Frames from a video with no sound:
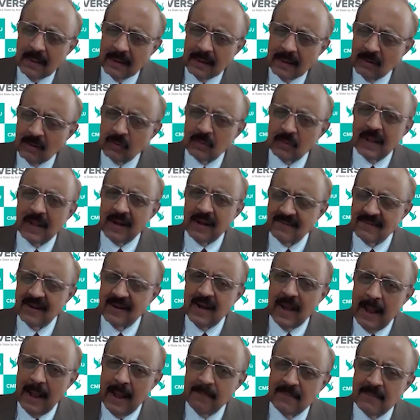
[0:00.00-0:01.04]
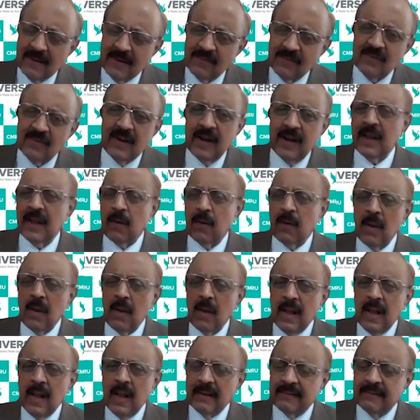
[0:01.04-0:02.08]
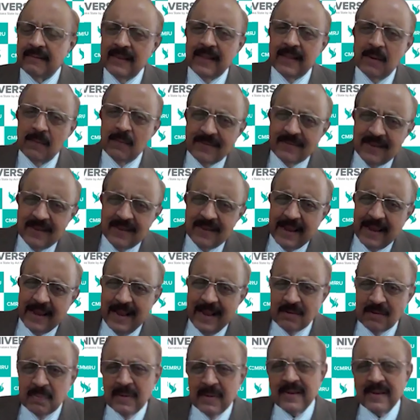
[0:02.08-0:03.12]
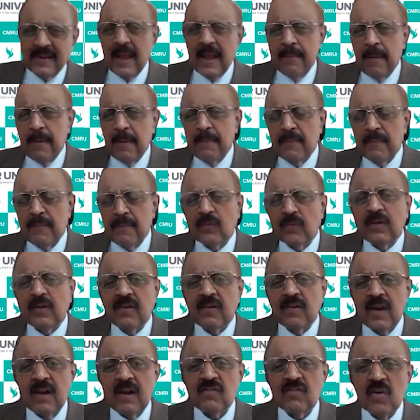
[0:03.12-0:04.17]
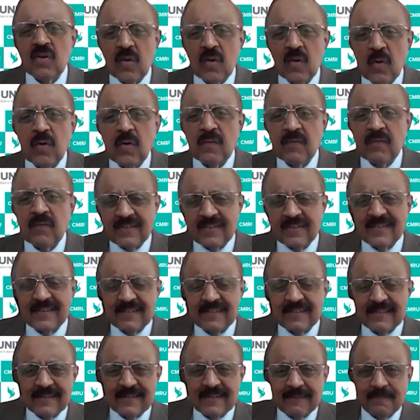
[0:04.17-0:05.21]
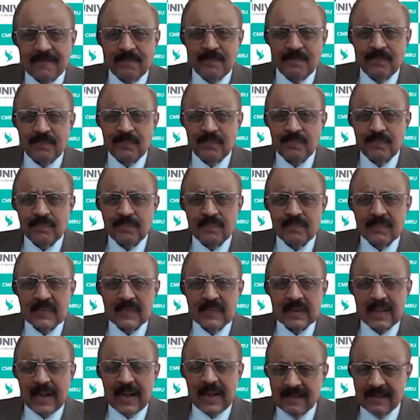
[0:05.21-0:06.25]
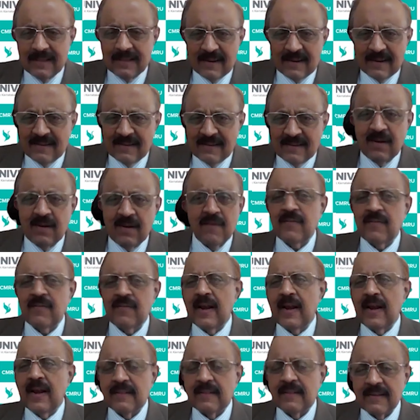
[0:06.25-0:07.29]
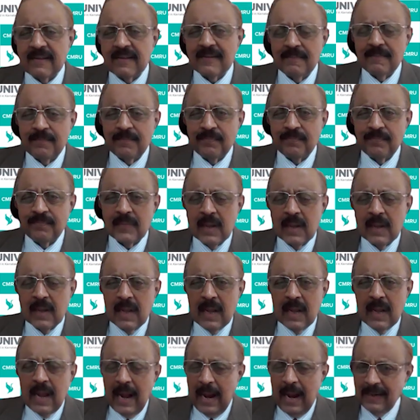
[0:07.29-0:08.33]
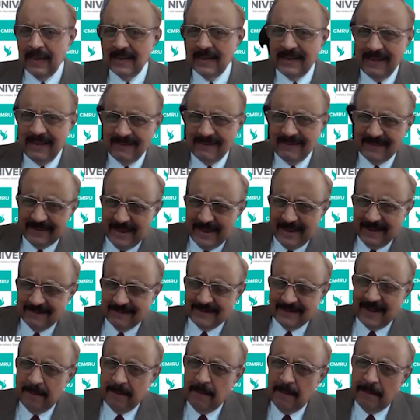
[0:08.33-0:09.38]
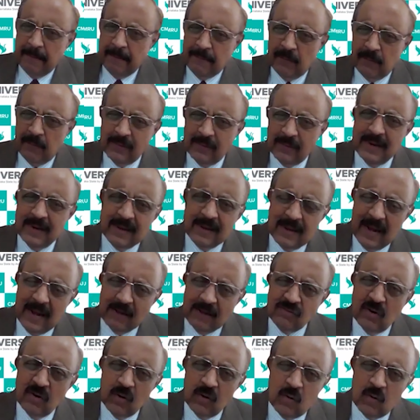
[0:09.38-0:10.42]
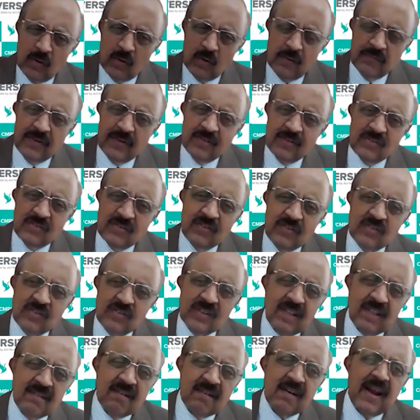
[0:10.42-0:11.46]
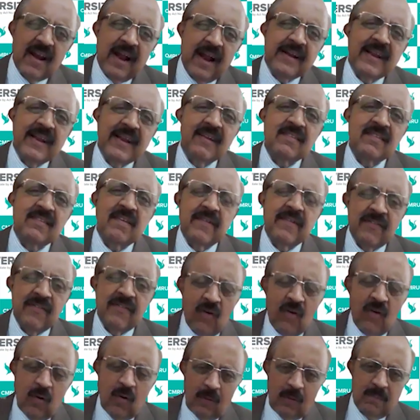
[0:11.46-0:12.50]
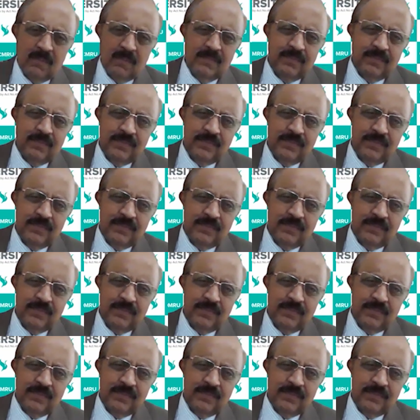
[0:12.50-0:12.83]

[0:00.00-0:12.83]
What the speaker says: And this is the reason I am just telling you. See, there was a case which came up before the International Court of Justice. That is the reason of telling this. And this case came up before the International Court of Justice in the year 1974.